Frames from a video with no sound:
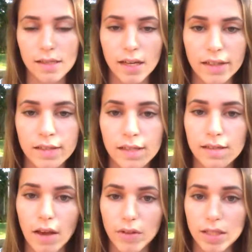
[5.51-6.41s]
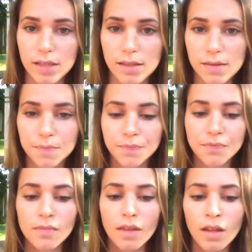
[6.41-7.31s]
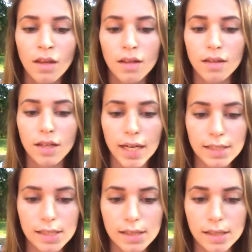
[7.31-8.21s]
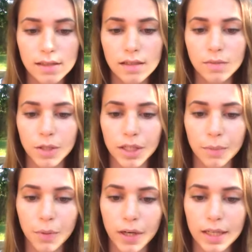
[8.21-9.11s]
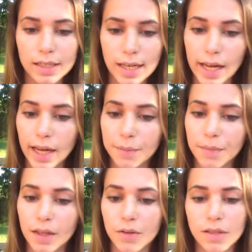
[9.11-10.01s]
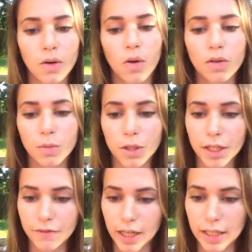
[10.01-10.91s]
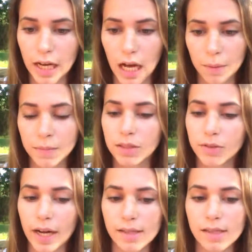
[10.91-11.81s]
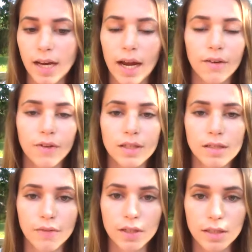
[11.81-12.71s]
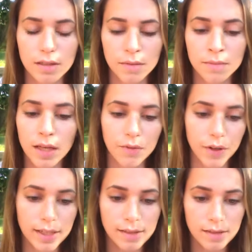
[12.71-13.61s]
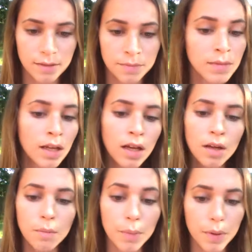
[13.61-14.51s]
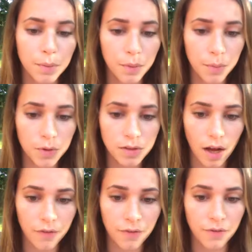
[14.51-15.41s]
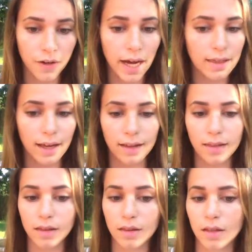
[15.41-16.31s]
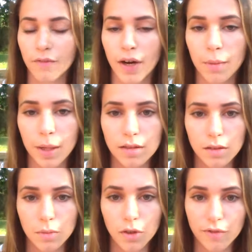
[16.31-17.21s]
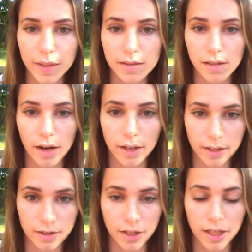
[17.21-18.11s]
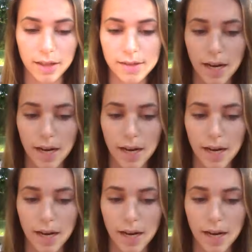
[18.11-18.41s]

and 1970s. The 1960s were an important time. There was the Cold War, Vietnam, a rising tide of conservatism and racism, but people most often forget that the environmental movement started during this